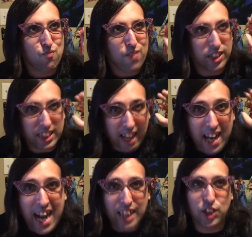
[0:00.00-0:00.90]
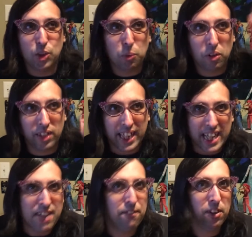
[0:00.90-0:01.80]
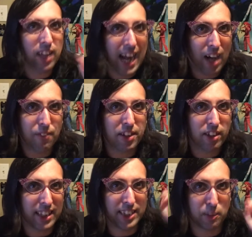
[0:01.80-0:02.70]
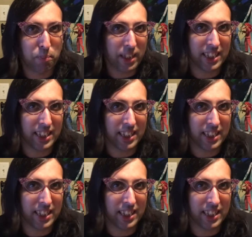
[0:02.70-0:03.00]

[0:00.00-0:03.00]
an actual evil out there that has been